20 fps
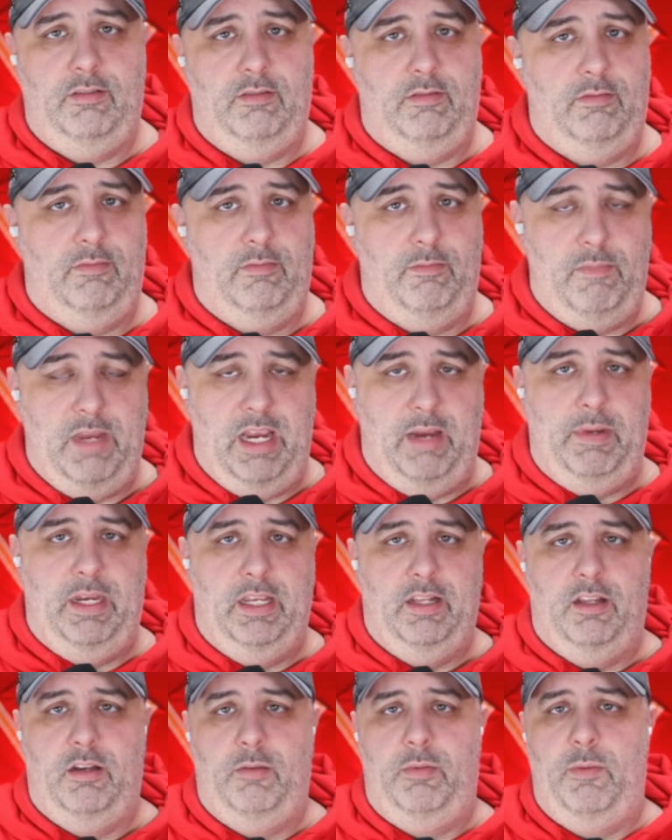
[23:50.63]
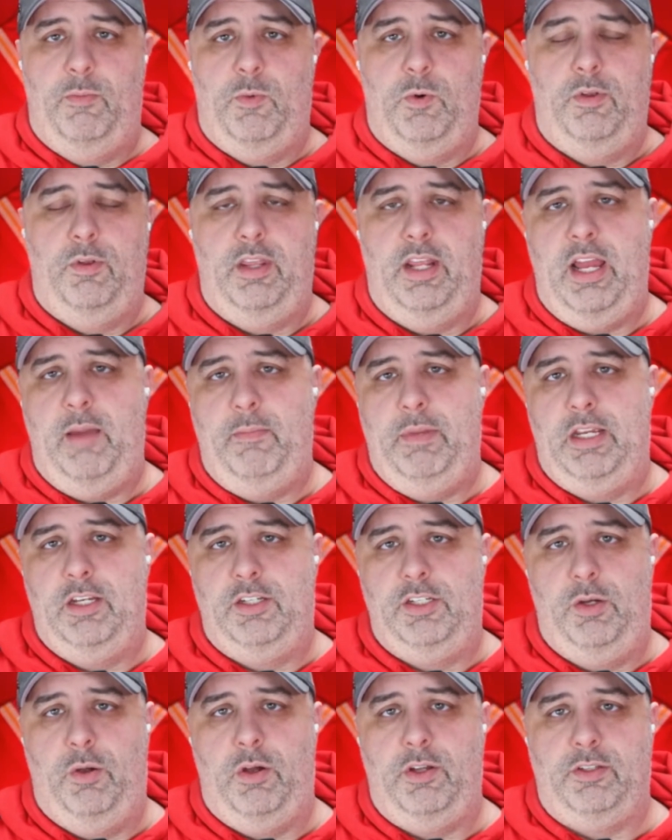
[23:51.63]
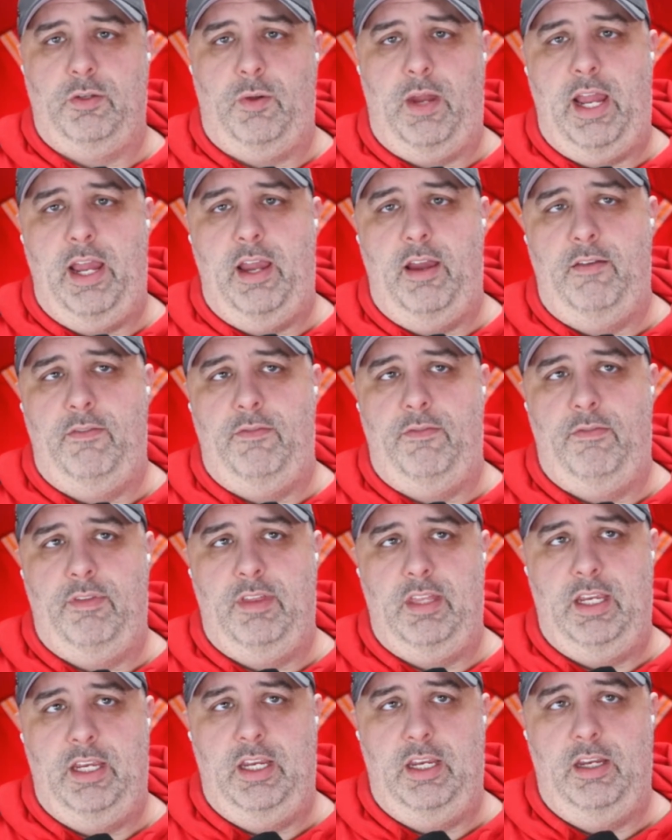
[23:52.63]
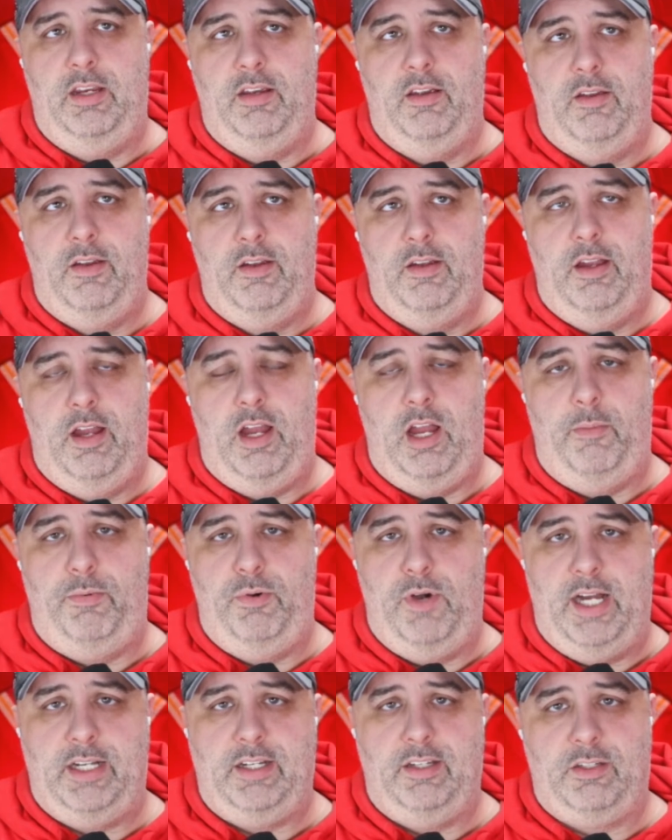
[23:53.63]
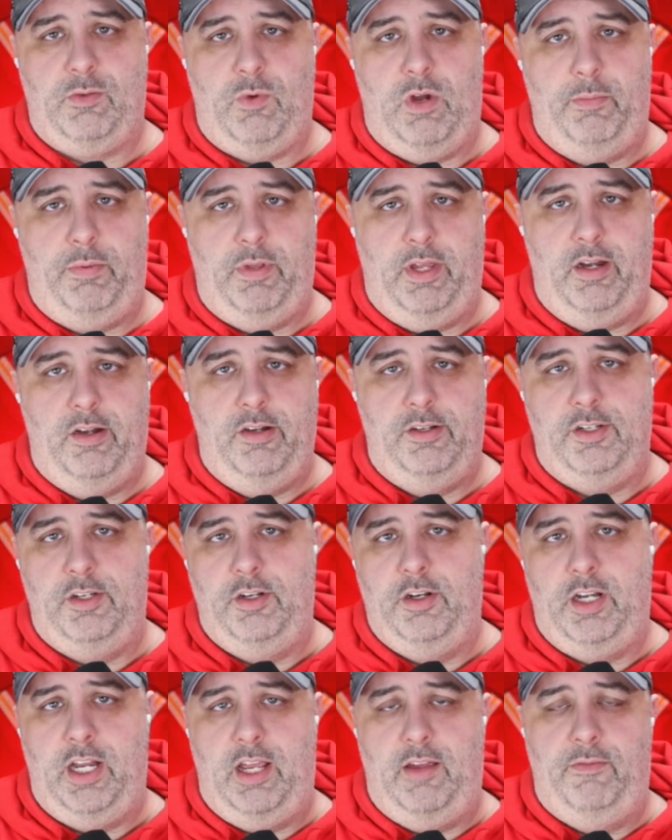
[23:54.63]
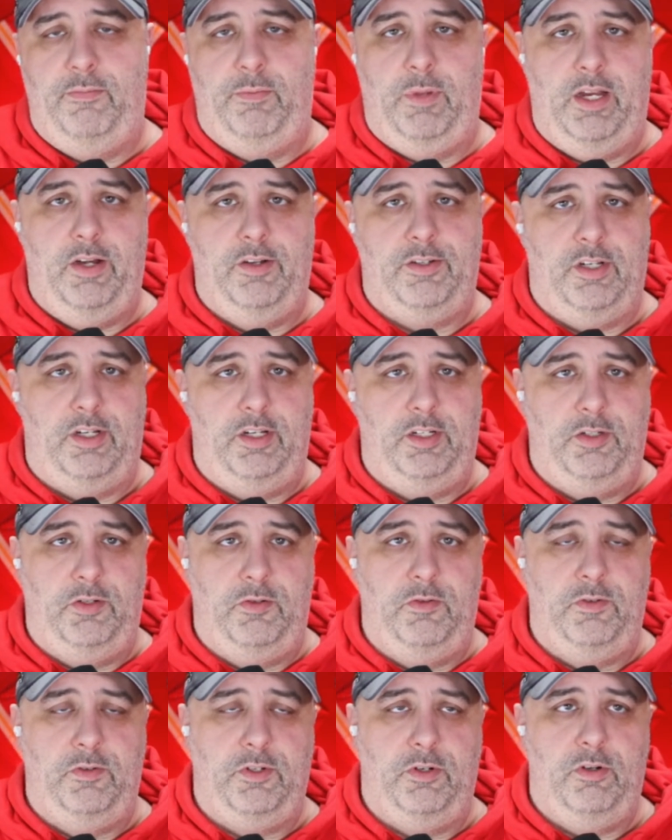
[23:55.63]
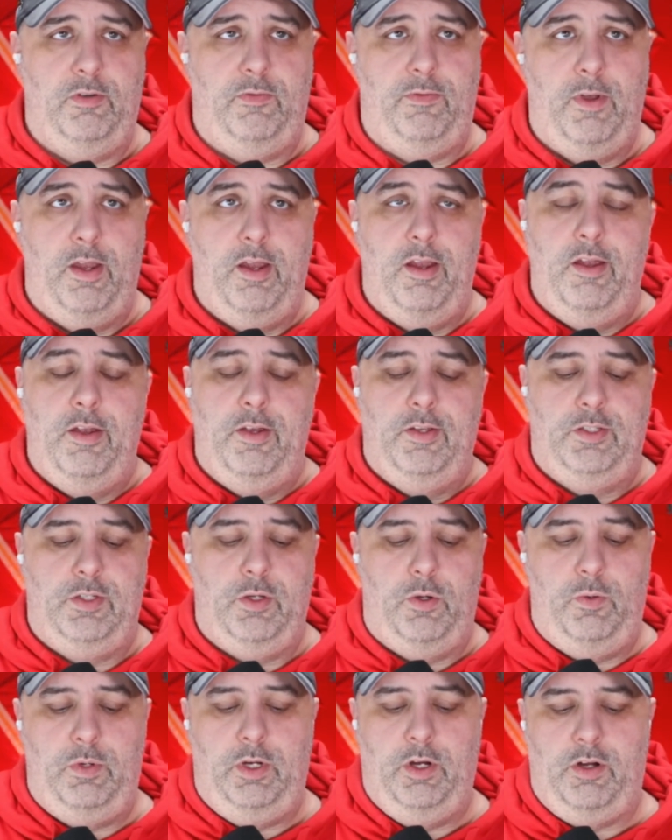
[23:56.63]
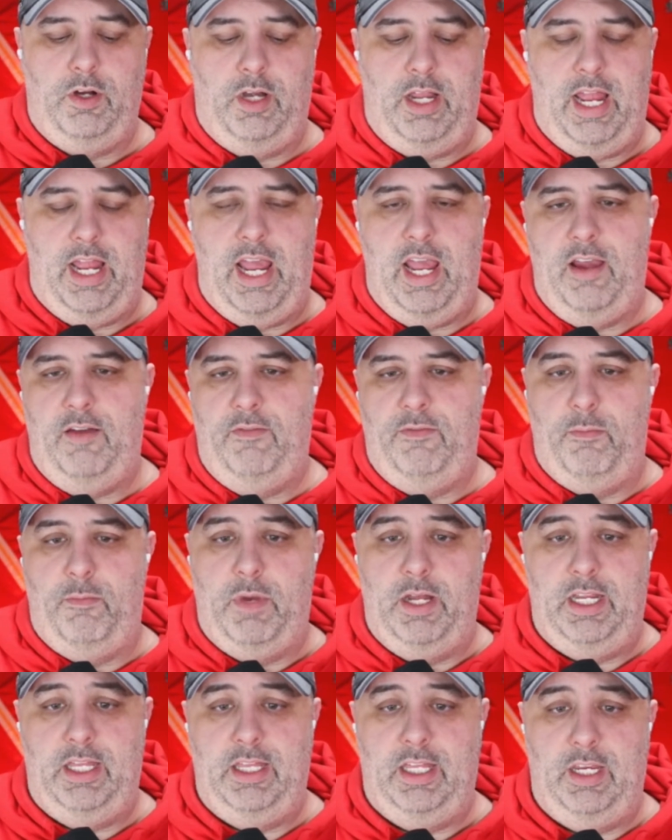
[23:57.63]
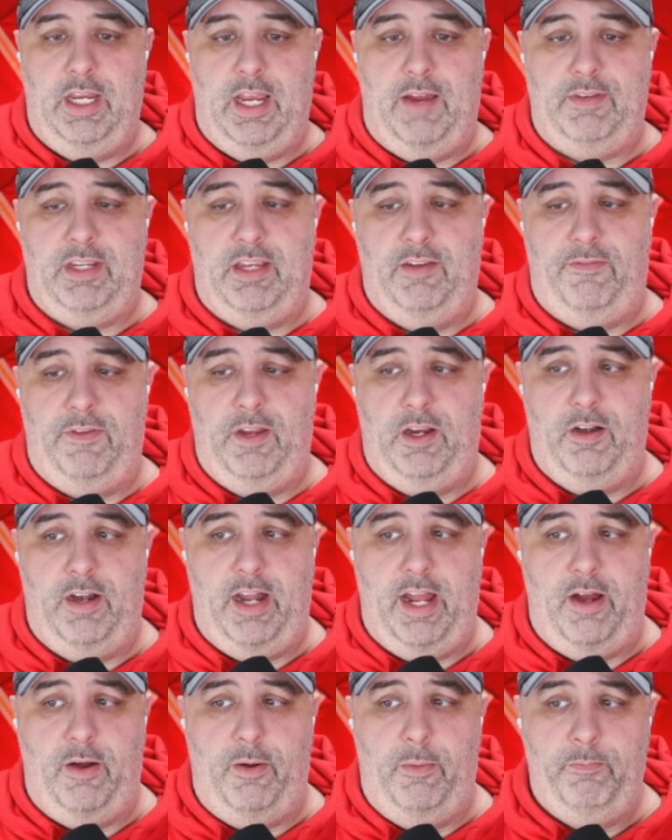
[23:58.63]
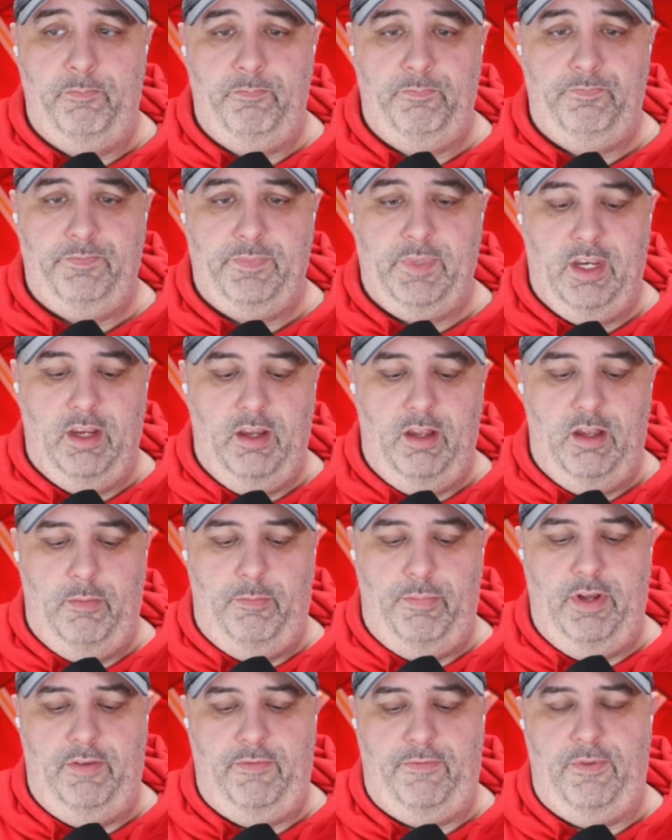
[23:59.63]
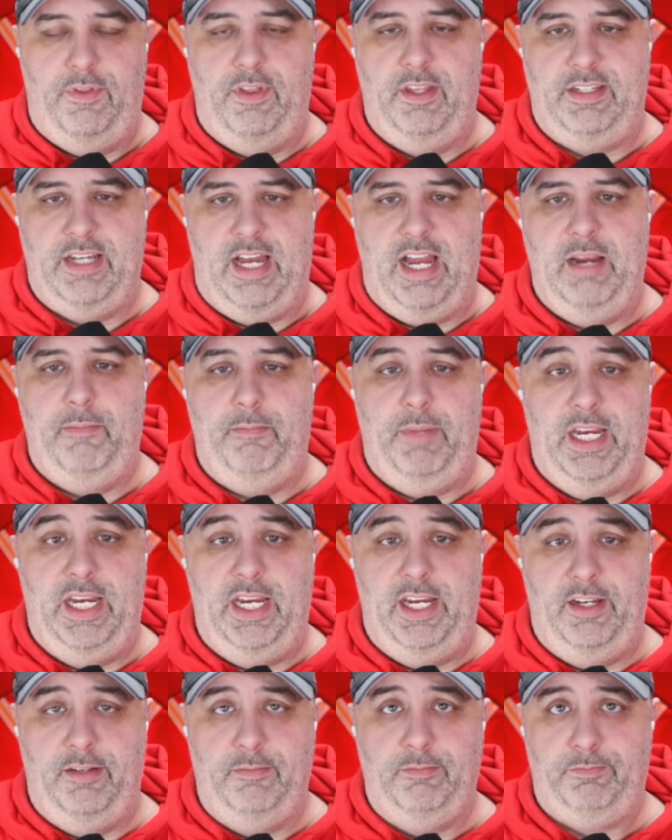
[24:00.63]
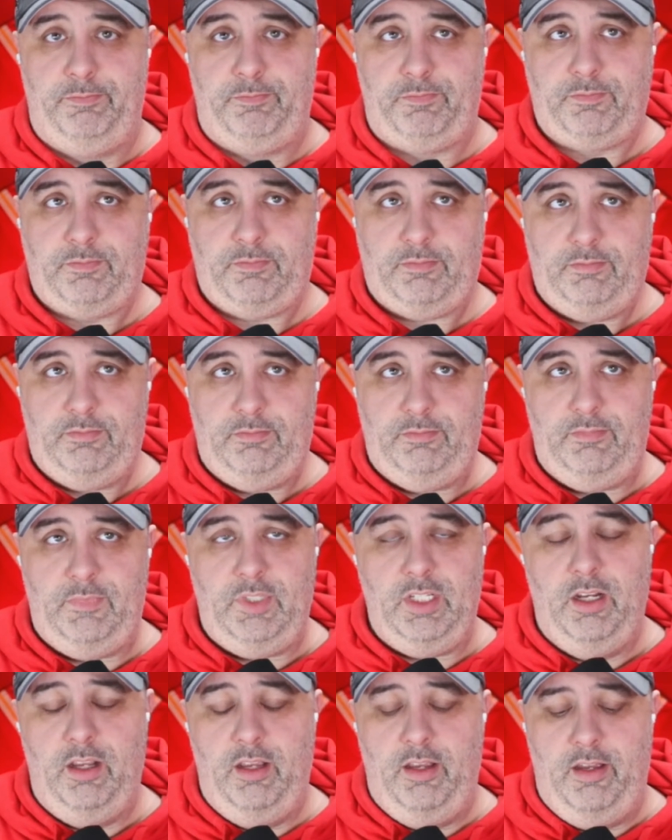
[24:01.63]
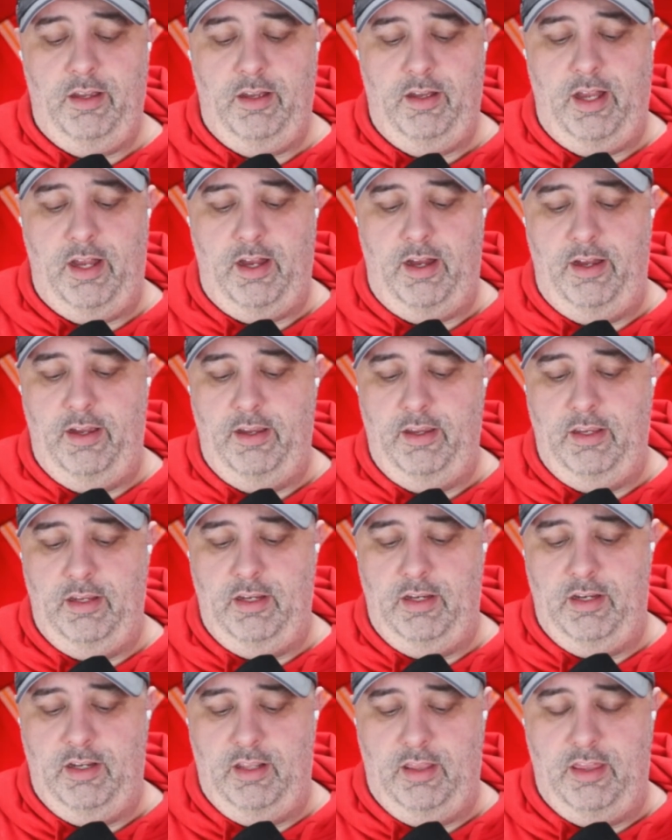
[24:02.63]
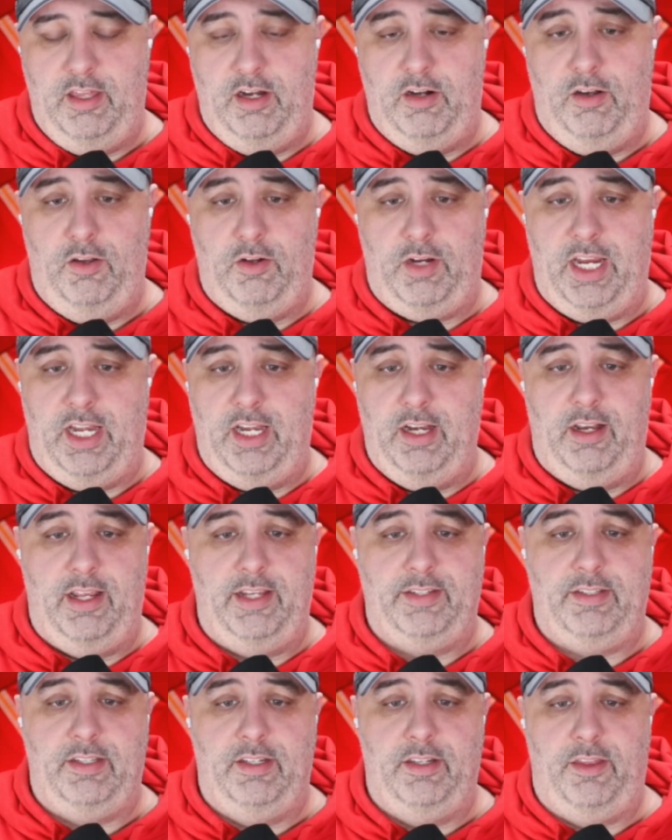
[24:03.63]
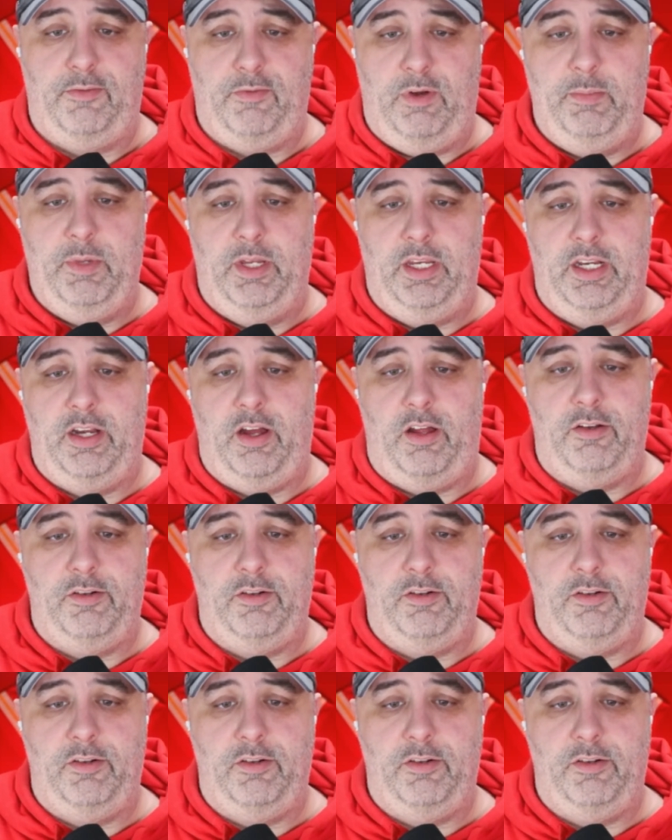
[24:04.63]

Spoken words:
maybe a little bit more than that because you also have the practice squad players and you're going to have players in injured reserve. So you're going to have money that you have to get figured out. But for the time being, they're looking at less than $3 million